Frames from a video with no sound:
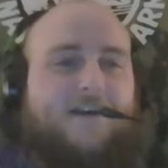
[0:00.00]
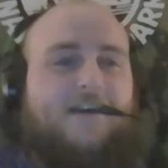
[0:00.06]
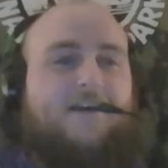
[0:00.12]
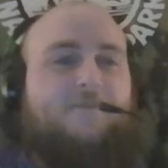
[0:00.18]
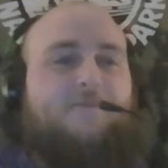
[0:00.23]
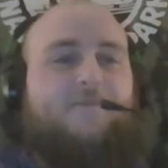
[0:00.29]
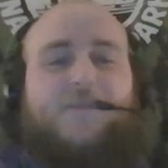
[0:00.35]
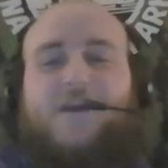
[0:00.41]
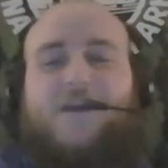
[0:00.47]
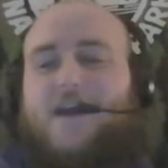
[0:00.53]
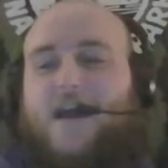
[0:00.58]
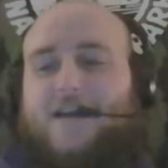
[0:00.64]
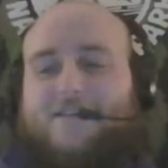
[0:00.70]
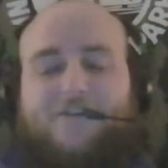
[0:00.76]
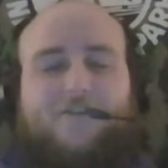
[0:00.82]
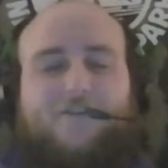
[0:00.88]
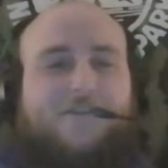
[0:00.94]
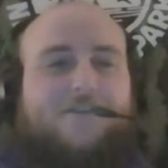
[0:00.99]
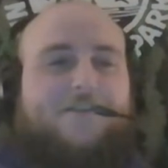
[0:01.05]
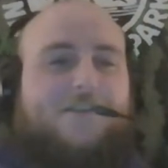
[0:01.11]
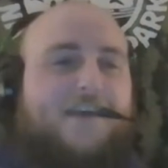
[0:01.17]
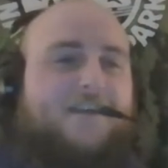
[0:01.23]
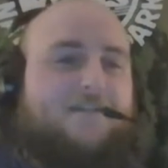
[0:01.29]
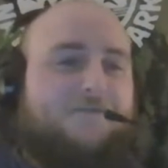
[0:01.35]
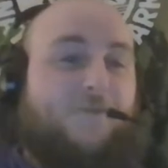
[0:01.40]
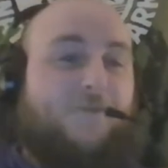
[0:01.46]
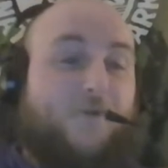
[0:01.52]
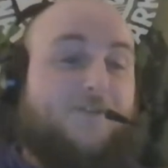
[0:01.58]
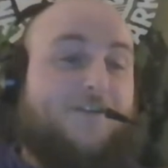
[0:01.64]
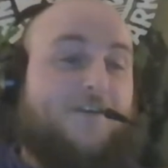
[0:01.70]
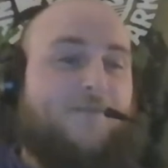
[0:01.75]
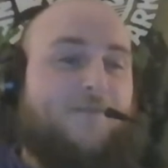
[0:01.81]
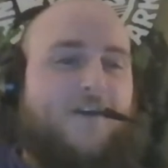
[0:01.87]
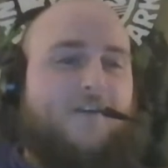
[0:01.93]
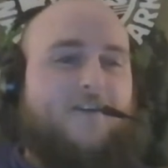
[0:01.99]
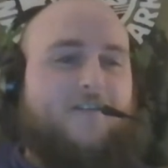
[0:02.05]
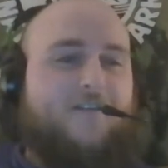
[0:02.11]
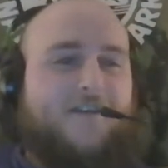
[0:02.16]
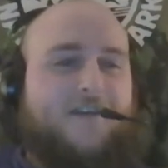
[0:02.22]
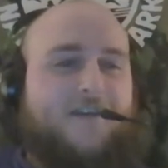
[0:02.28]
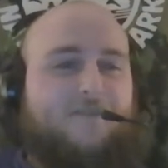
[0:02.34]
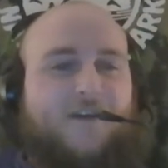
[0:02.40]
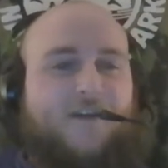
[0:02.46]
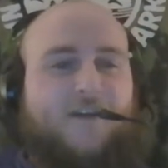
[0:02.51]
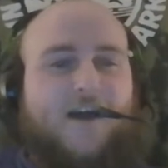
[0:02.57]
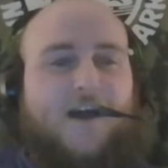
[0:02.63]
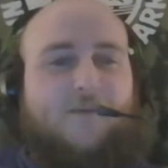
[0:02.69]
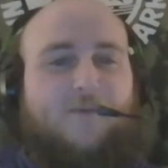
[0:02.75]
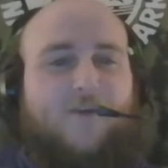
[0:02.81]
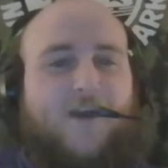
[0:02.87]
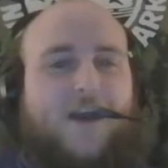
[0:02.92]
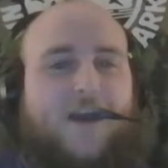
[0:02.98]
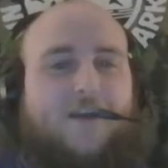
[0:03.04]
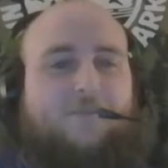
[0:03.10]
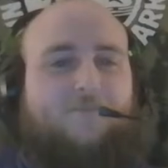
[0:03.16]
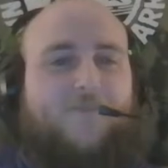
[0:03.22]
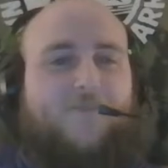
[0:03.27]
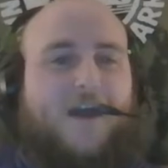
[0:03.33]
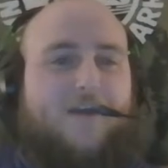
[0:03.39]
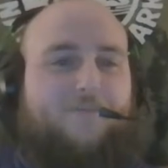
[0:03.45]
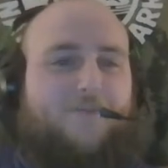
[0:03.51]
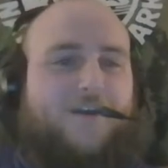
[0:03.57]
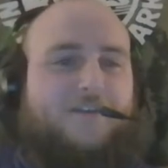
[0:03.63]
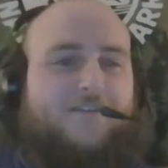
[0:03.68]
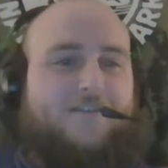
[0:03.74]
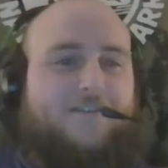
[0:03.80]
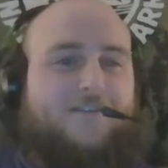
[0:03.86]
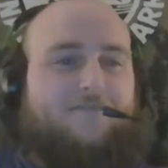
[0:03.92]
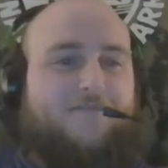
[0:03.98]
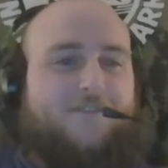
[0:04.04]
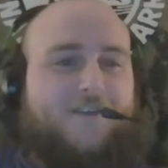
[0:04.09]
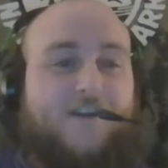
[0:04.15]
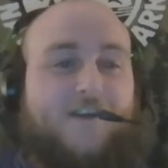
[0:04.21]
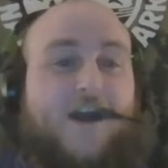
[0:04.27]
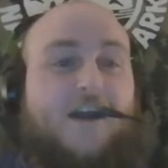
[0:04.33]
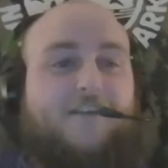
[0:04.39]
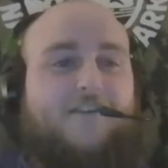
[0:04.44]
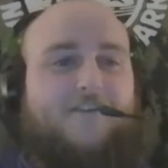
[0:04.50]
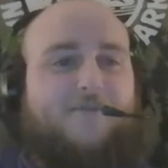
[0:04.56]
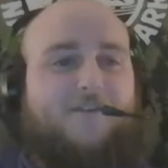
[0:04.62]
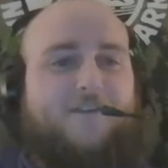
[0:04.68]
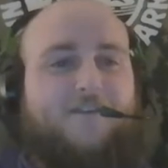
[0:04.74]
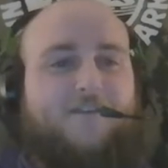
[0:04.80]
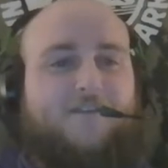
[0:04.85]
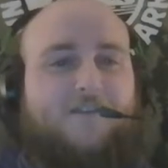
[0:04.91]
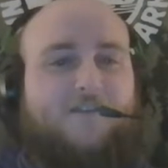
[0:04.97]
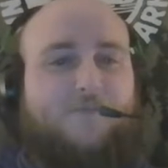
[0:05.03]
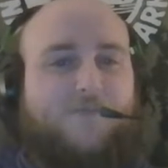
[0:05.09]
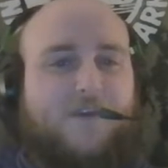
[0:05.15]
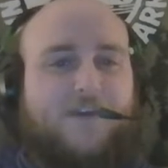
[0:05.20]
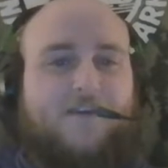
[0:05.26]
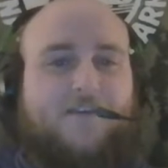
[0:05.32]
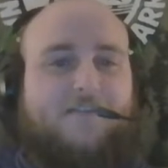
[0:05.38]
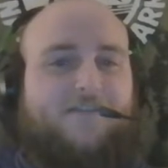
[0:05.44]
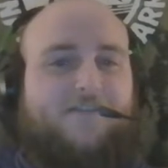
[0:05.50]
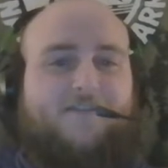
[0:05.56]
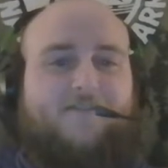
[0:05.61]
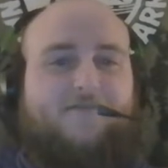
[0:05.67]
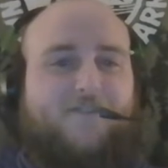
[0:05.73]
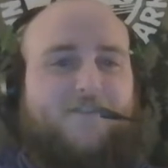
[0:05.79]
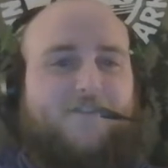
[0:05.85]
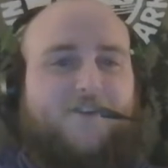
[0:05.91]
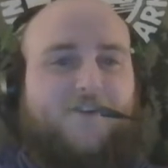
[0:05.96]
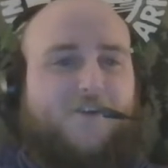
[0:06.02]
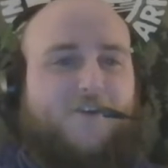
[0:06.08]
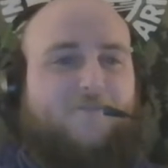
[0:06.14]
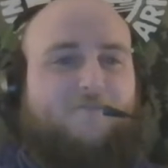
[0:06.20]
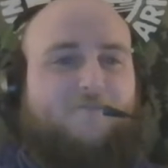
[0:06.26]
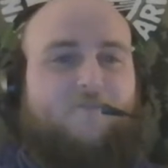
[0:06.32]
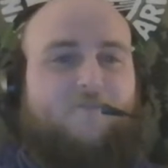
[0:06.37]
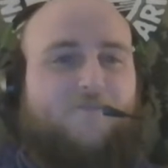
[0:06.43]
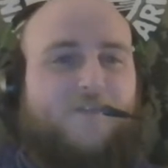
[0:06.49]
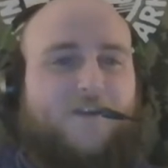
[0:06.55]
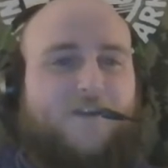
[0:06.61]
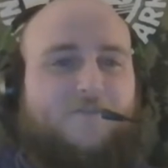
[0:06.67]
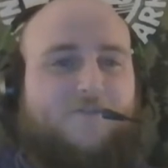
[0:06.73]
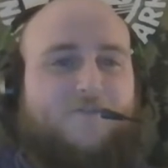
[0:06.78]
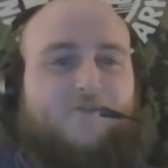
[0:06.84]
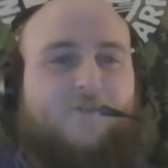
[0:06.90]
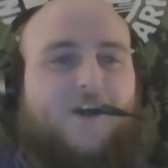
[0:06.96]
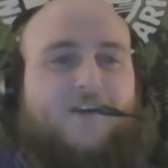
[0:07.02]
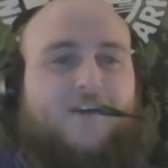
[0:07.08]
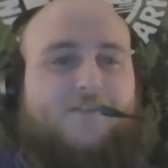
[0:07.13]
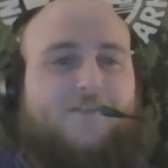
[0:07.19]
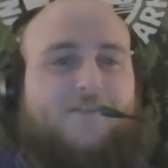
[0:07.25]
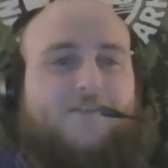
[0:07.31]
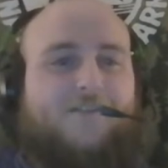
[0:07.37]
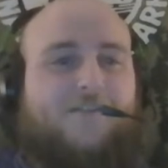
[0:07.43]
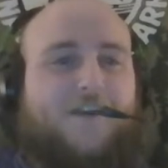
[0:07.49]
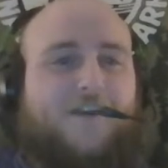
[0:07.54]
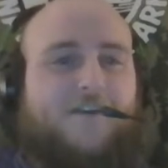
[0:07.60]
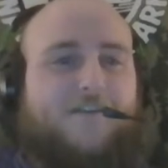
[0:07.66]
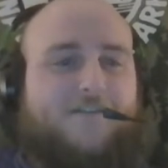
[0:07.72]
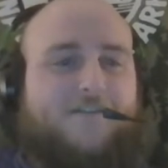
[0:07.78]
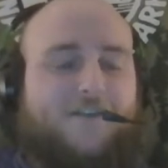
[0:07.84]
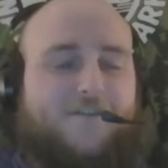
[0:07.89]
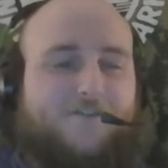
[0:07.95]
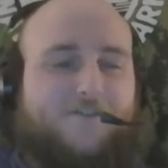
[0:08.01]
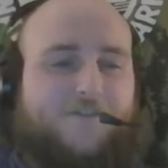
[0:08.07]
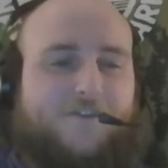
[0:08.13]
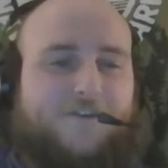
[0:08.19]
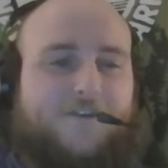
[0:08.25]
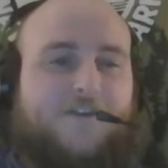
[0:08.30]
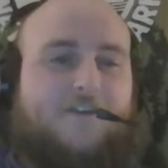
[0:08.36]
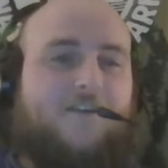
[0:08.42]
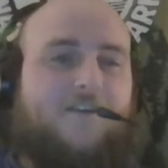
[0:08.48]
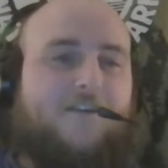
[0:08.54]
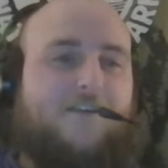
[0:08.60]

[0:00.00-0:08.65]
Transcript: I certainly say in the 4-team era, they'd be a lot more apprehensive to not do it because you're, 2 losses and done essentially.